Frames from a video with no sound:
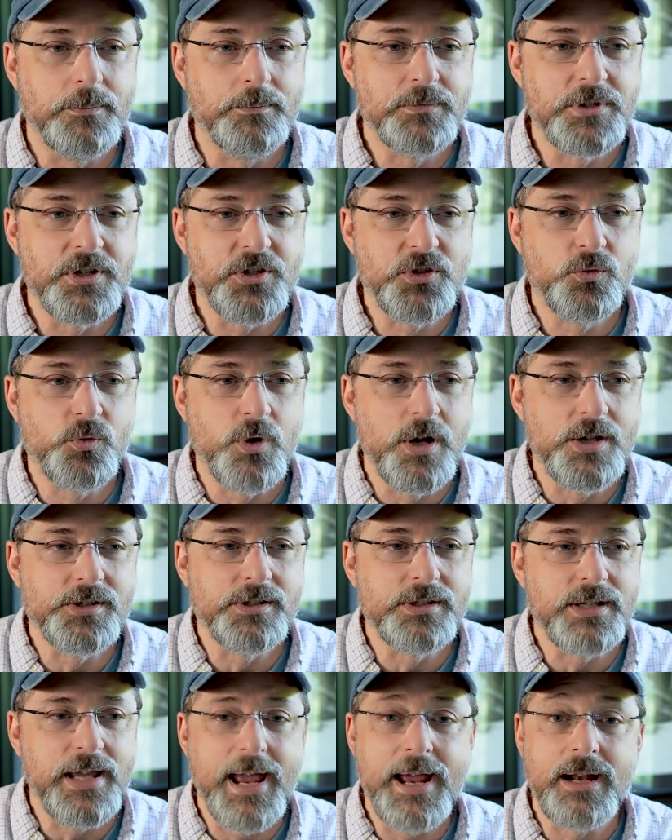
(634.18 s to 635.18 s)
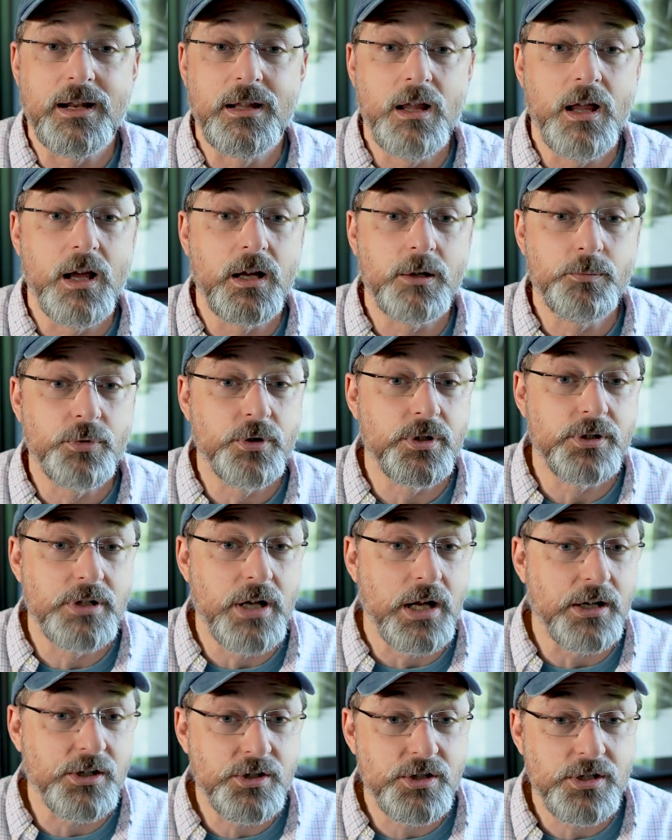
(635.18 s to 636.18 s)
This wasn't Analog
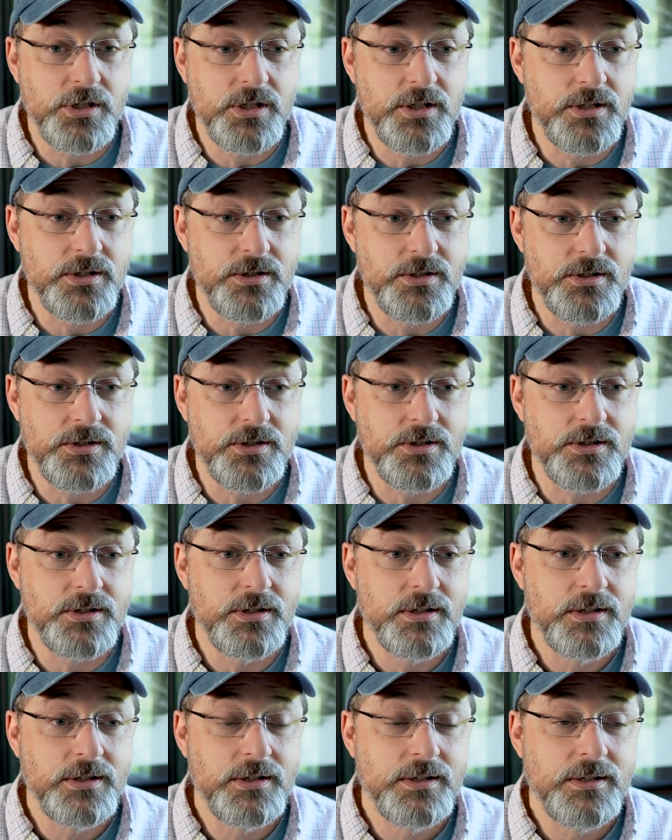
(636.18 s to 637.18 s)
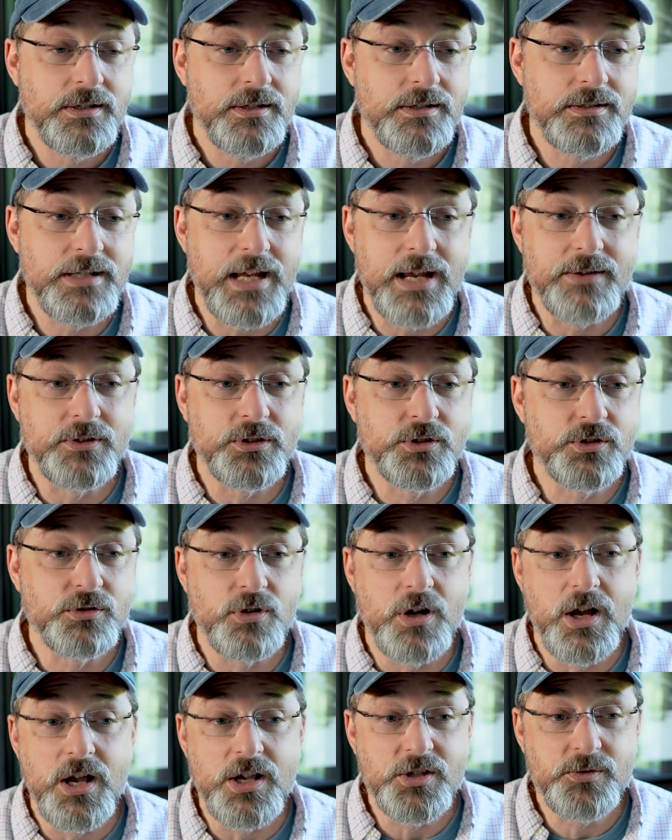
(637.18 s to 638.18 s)
Productions, David
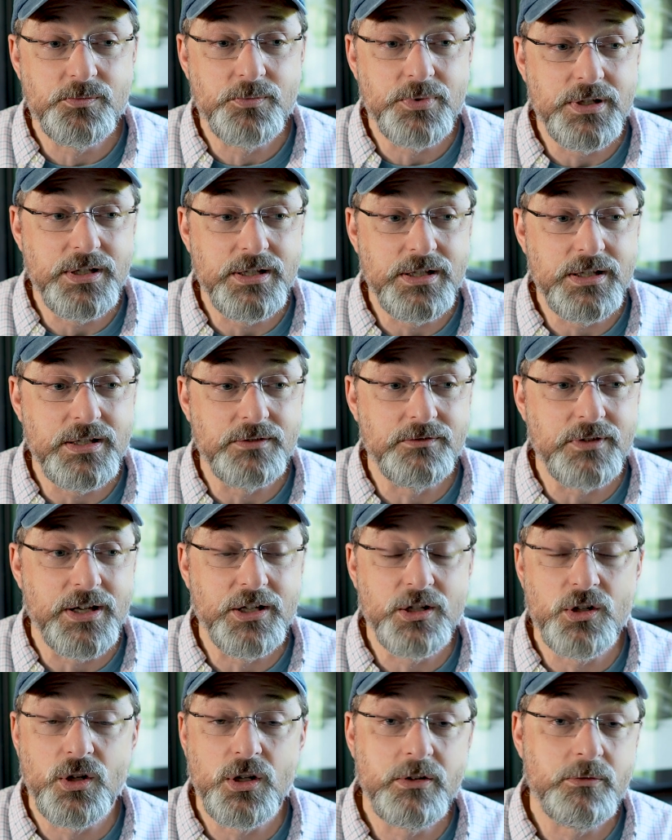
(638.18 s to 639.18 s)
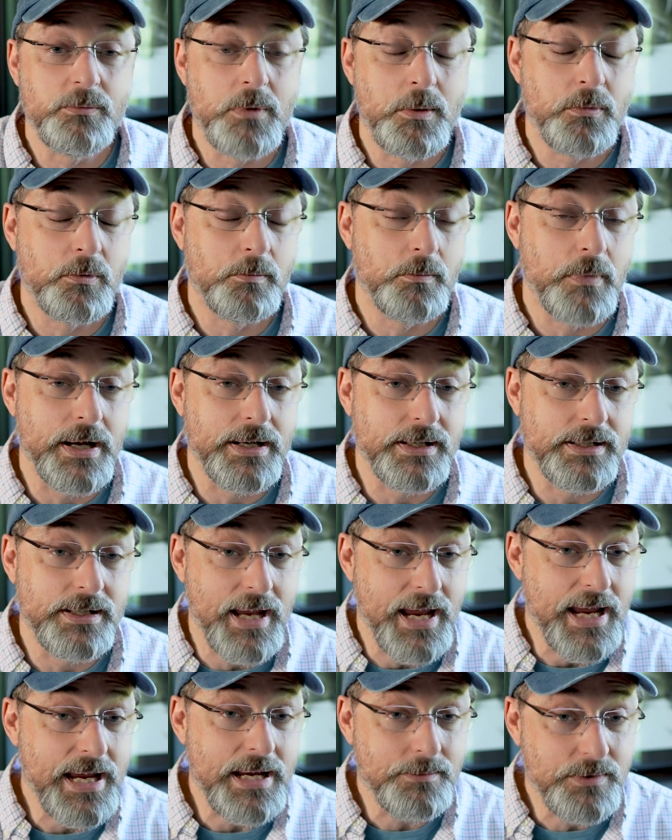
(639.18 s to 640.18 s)
Crosby, if I could only remember my
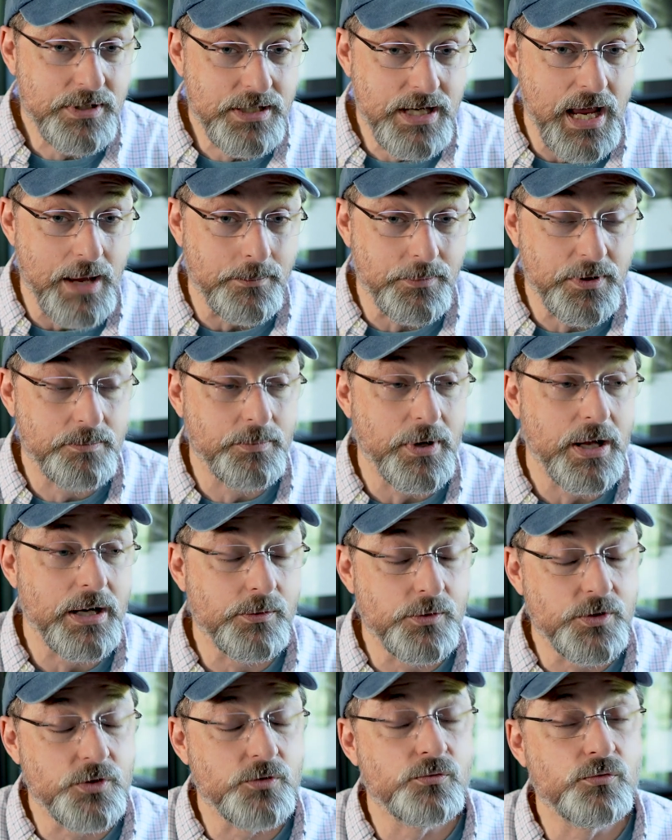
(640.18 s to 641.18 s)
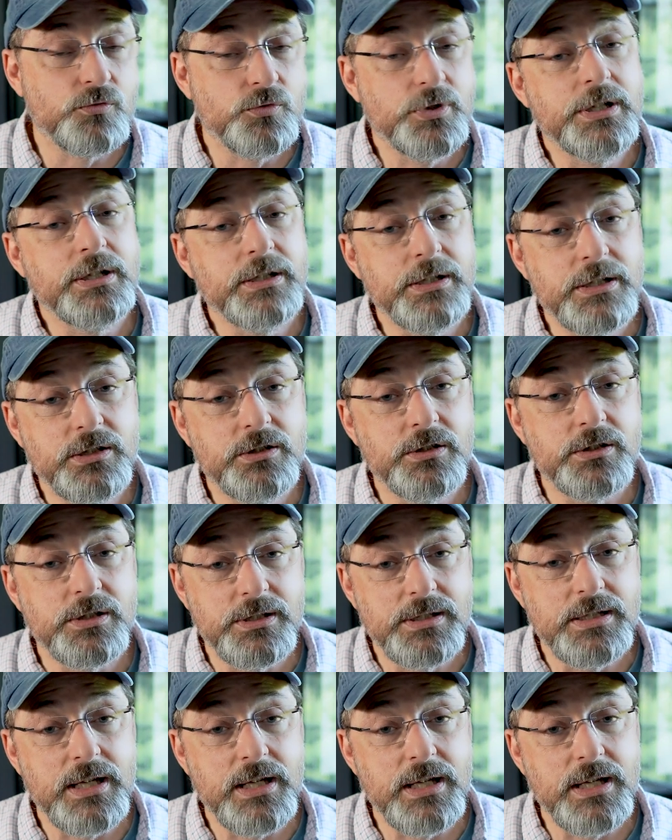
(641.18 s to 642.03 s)
name, depth, but it was really good